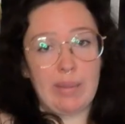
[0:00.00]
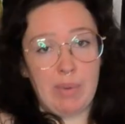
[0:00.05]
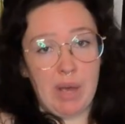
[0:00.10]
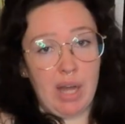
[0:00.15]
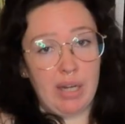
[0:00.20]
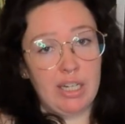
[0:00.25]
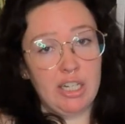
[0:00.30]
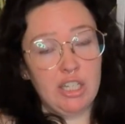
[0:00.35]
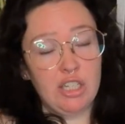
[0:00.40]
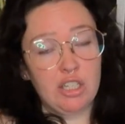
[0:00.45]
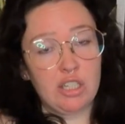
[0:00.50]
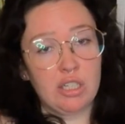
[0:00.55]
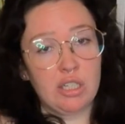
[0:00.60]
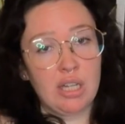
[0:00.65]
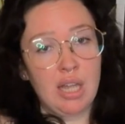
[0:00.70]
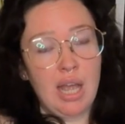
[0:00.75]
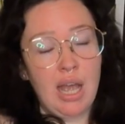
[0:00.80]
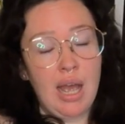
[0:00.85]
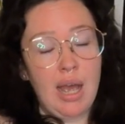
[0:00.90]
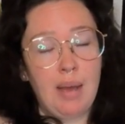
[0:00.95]
they're
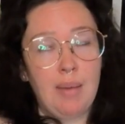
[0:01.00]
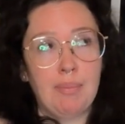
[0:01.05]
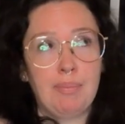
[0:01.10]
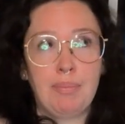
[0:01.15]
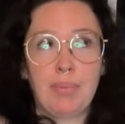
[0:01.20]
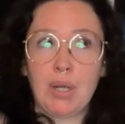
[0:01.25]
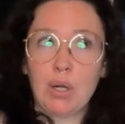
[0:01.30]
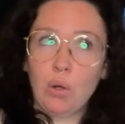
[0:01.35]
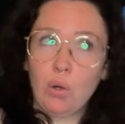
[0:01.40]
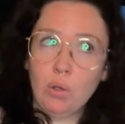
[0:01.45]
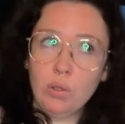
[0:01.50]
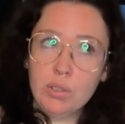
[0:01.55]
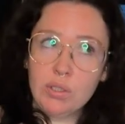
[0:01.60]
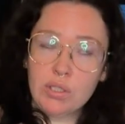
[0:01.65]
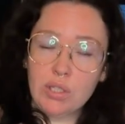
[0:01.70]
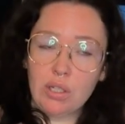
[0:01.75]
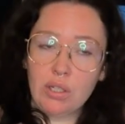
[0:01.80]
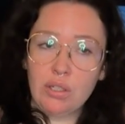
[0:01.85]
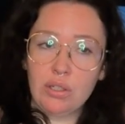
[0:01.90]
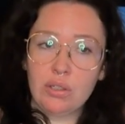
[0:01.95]
punished. But
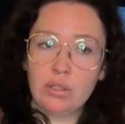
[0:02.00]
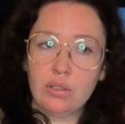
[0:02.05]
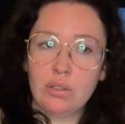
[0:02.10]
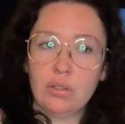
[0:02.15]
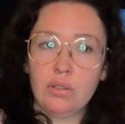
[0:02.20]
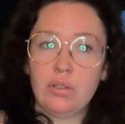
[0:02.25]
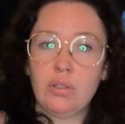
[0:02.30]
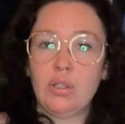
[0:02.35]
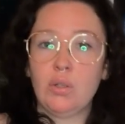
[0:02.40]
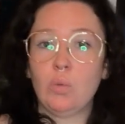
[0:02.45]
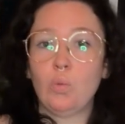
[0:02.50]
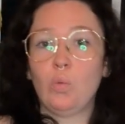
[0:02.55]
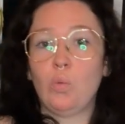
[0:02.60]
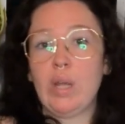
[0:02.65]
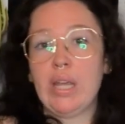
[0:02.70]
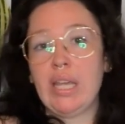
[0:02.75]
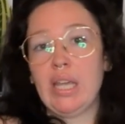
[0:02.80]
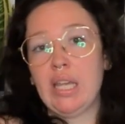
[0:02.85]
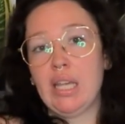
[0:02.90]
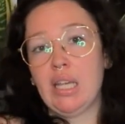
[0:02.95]
also
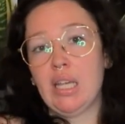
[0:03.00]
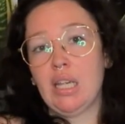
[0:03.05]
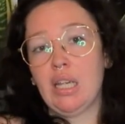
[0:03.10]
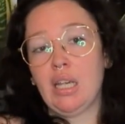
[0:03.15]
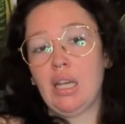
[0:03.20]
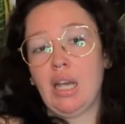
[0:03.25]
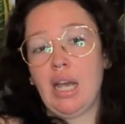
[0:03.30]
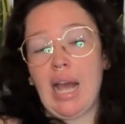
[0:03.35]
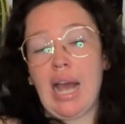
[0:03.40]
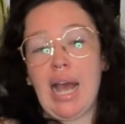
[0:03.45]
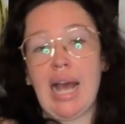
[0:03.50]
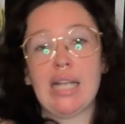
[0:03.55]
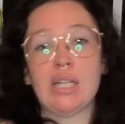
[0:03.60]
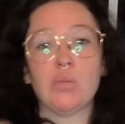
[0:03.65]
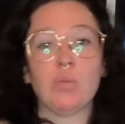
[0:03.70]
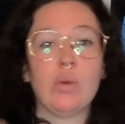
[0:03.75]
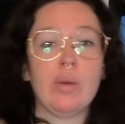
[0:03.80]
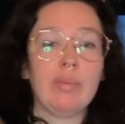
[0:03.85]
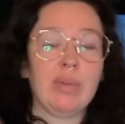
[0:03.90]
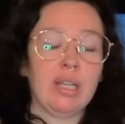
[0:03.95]
that we
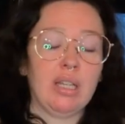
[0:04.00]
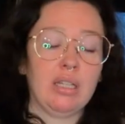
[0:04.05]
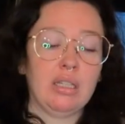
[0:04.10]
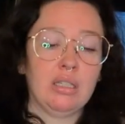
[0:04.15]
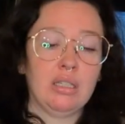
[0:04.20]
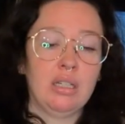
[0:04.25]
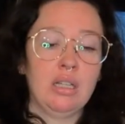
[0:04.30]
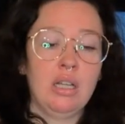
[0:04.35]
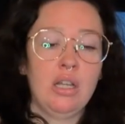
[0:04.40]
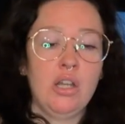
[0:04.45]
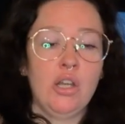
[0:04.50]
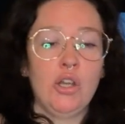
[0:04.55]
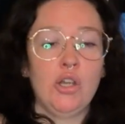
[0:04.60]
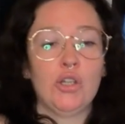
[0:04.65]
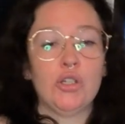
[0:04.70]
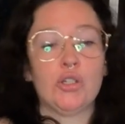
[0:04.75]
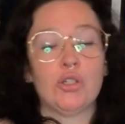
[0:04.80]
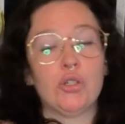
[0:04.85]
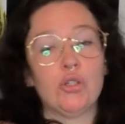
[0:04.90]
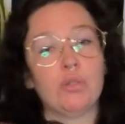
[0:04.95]
as women
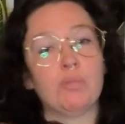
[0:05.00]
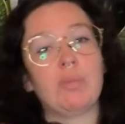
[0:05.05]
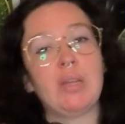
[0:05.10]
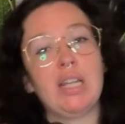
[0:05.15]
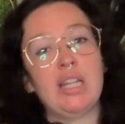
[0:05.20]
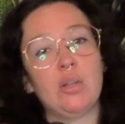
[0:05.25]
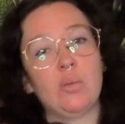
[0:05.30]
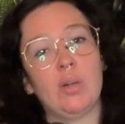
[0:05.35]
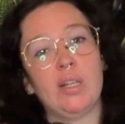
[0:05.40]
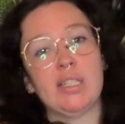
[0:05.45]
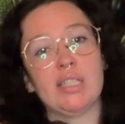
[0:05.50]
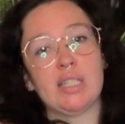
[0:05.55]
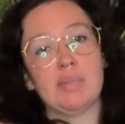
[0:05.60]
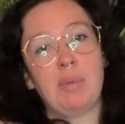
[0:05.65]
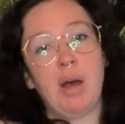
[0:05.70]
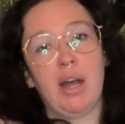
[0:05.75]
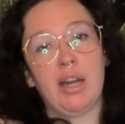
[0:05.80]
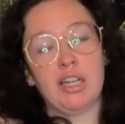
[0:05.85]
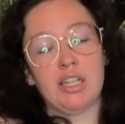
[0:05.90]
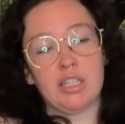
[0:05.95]
should be the
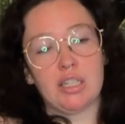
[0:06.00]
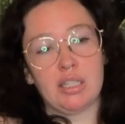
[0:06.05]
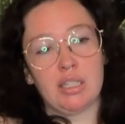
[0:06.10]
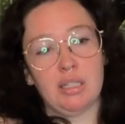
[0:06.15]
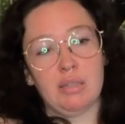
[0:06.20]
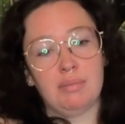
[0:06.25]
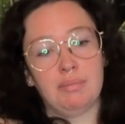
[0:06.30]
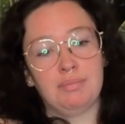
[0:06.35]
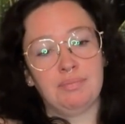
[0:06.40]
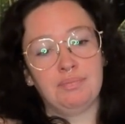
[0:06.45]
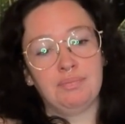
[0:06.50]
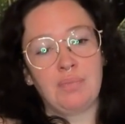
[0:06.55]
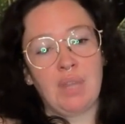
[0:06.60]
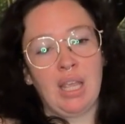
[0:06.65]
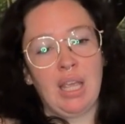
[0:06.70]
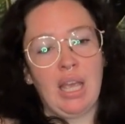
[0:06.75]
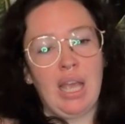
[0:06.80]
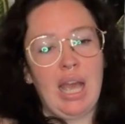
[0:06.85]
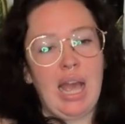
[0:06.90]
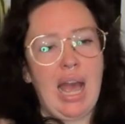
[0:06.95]
ones to punish
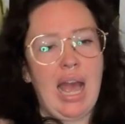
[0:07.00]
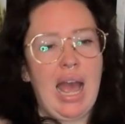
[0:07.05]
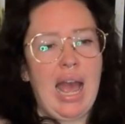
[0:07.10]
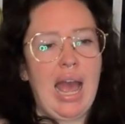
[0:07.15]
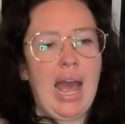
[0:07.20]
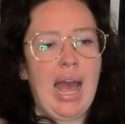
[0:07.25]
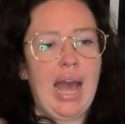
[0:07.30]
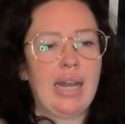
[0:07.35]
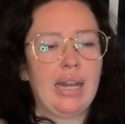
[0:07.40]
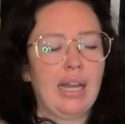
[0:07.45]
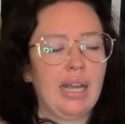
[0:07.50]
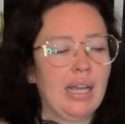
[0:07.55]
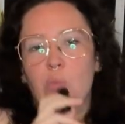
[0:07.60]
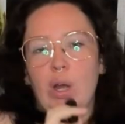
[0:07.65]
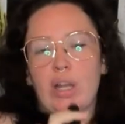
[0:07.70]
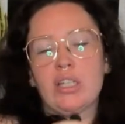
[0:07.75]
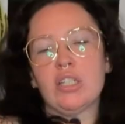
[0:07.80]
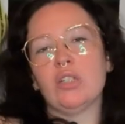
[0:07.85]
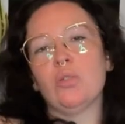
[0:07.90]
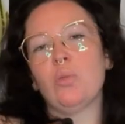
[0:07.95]
them. And
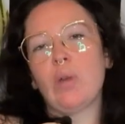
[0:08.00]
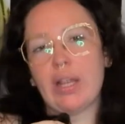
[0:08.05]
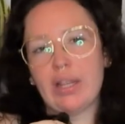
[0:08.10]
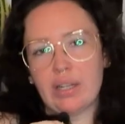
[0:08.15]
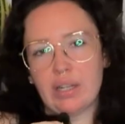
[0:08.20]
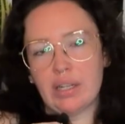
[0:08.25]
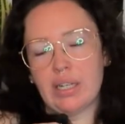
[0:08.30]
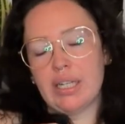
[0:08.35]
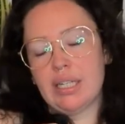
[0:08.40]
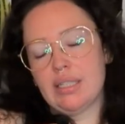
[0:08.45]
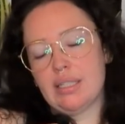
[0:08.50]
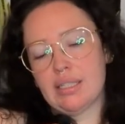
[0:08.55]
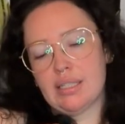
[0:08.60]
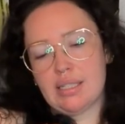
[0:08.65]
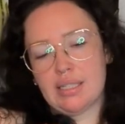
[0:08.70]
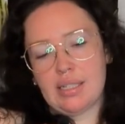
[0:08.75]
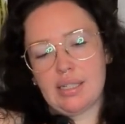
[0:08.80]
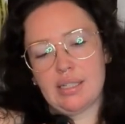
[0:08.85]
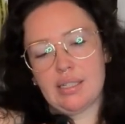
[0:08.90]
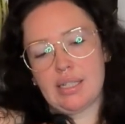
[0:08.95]
I wonder whether
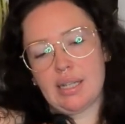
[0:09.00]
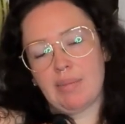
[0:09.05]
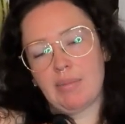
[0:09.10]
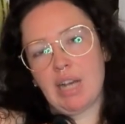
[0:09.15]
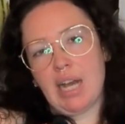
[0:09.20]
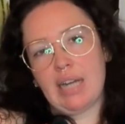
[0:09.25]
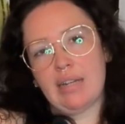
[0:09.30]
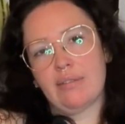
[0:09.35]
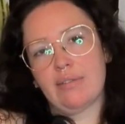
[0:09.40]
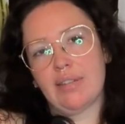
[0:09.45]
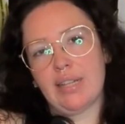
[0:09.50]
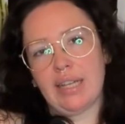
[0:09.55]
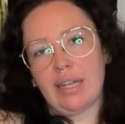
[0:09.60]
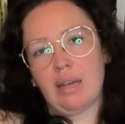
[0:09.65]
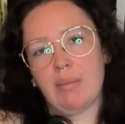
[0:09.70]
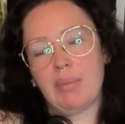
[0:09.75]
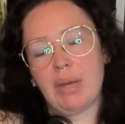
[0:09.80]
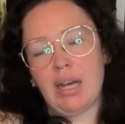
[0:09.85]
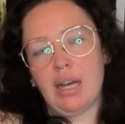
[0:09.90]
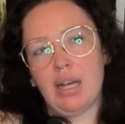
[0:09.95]
it's some kind of
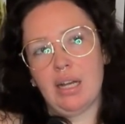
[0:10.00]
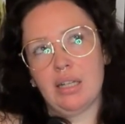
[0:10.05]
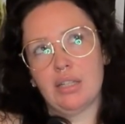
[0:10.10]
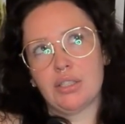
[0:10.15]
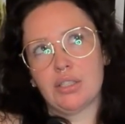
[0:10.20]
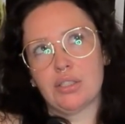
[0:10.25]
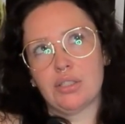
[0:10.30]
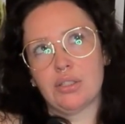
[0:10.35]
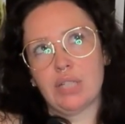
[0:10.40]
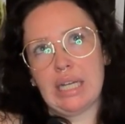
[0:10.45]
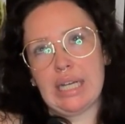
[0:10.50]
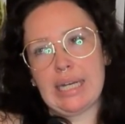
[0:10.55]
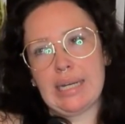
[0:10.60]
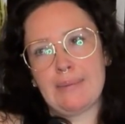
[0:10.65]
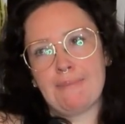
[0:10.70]
thing about